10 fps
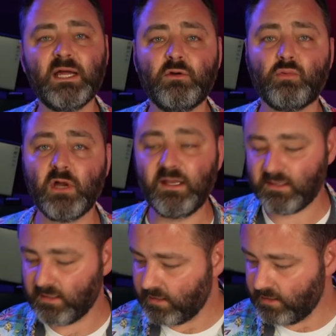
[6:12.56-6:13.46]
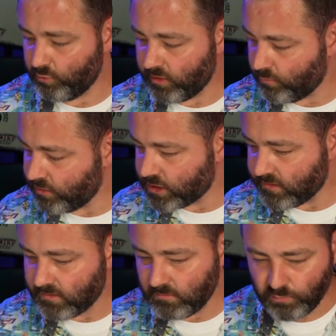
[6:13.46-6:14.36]
and racing anyway, which is
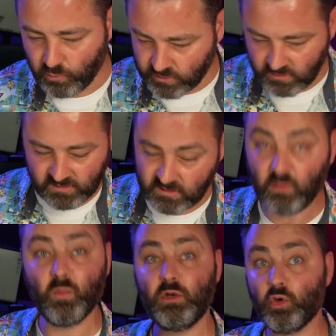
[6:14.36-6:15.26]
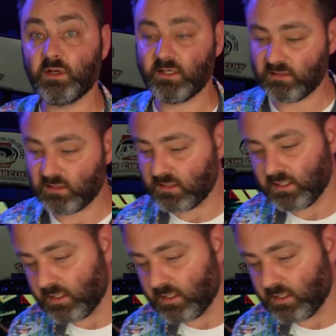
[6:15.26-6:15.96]
the important thing when you are starting